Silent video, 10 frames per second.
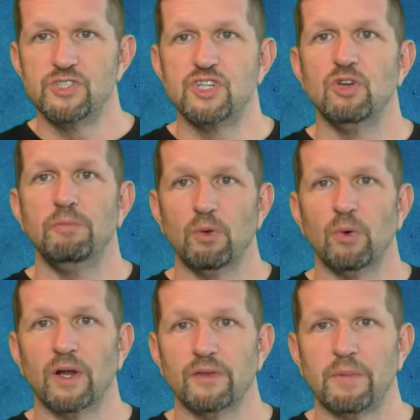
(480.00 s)
you be
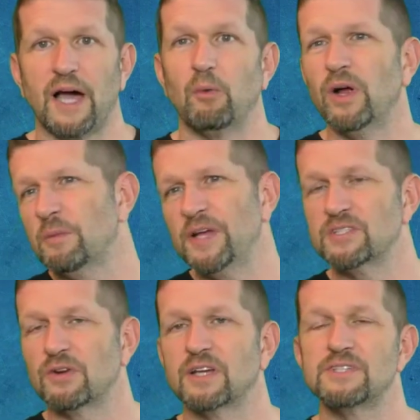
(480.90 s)
willing to buy? Well, it
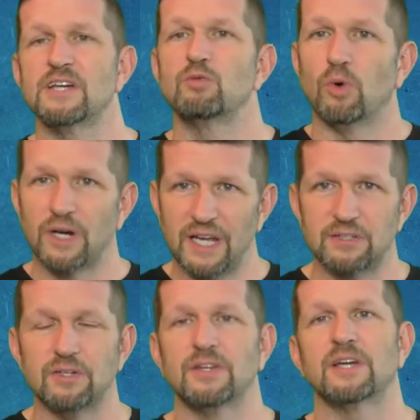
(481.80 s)
depends on the concession. We'll
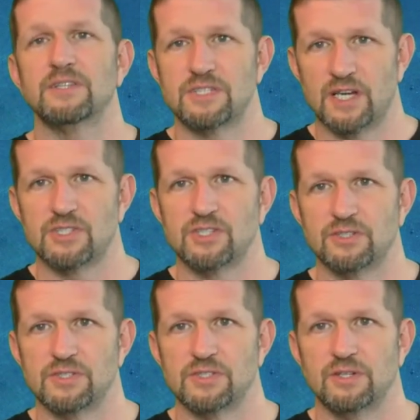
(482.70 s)
get to the
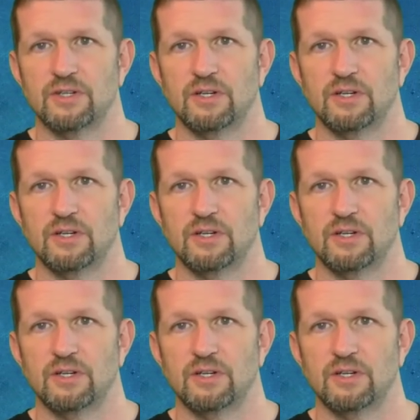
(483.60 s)
concessions.